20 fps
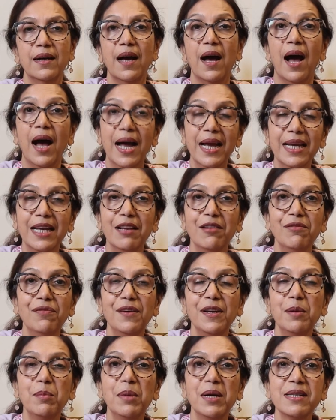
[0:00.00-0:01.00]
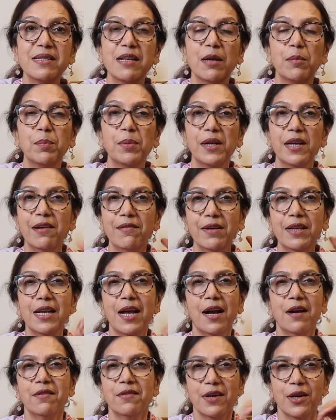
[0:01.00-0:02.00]
I can feel my subclavian
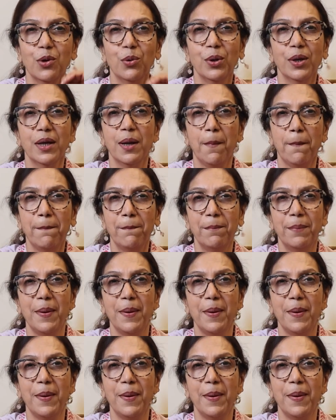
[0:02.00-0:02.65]
artery going up.